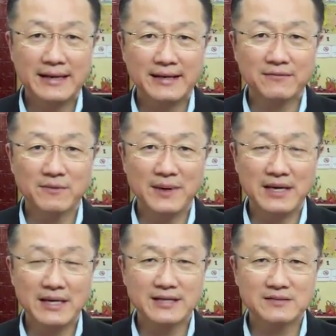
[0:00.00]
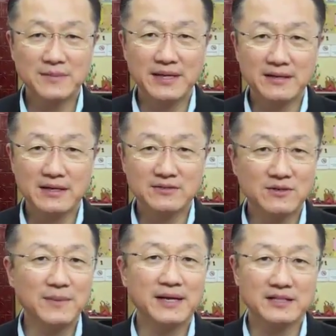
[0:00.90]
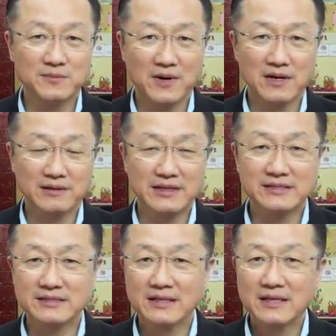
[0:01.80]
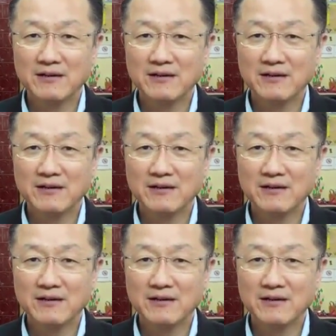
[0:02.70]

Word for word: and Romania has made uh, tremendous progress